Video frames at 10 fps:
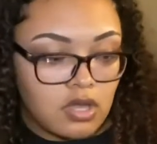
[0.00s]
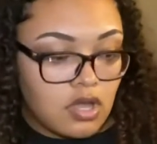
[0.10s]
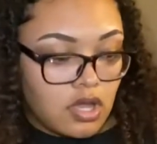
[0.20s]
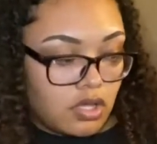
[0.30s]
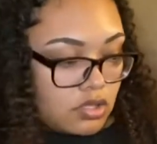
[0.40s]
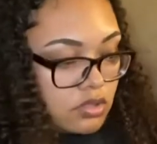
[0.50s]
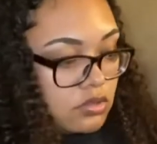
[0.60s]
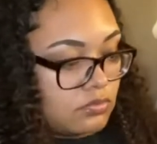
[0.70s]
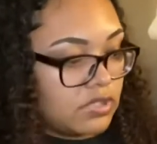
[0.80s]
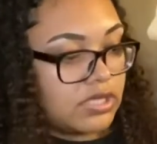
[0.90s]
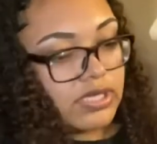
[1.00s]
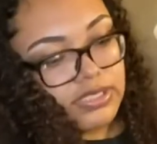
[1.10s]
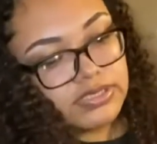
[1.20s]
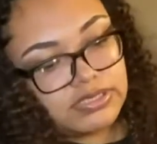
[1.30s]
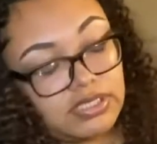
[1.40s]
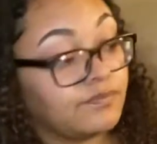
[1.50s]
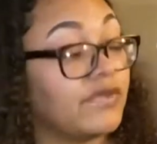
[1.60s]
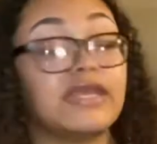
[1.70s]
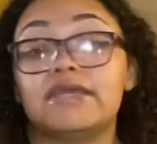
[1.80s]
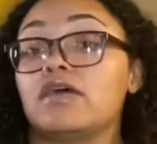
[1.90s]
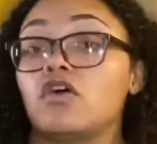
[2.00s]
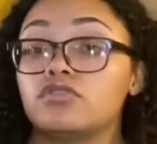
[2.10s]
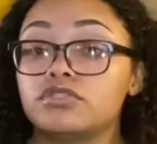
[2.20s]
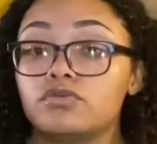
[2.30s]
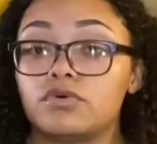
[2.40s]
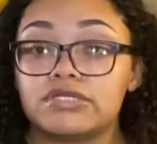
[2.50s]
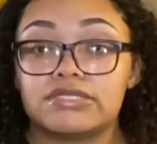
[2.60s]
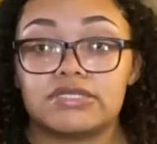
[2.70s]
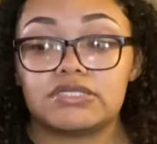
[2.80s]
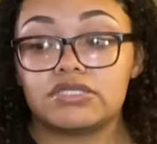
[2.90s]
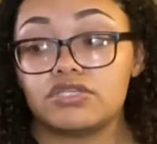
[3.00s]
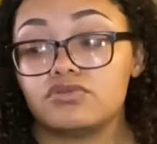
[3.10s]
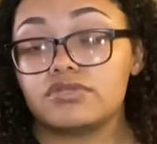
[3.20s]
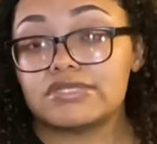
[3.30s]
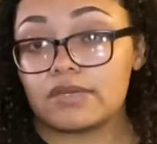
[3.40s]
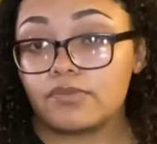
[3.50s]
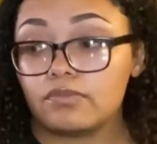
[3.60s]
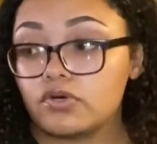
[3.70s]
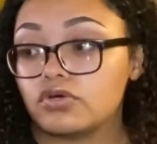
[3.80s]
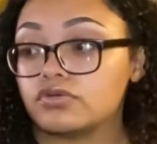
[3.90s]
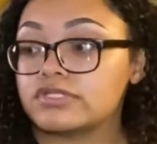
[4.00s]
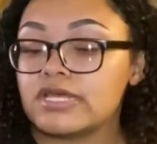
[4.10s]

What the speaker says: Let's see. And it also wants us to use separate bowls,